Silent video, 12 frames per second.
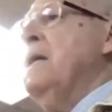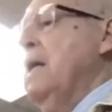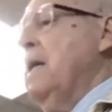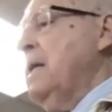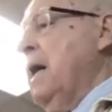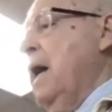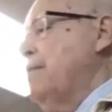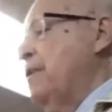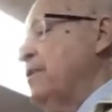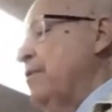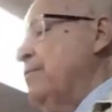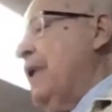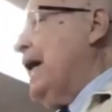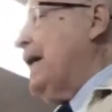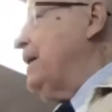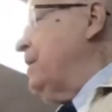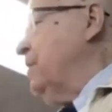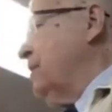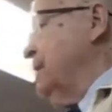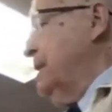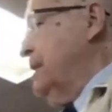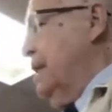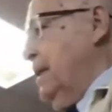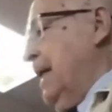you have on the back of your
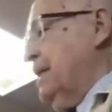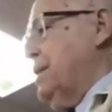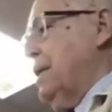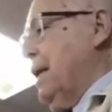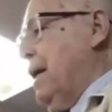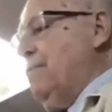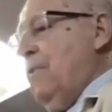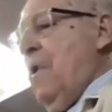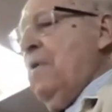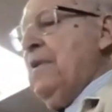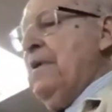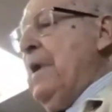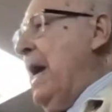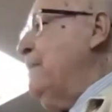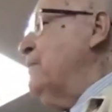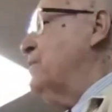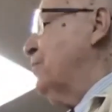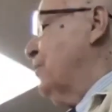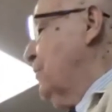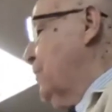lesson leave all the names for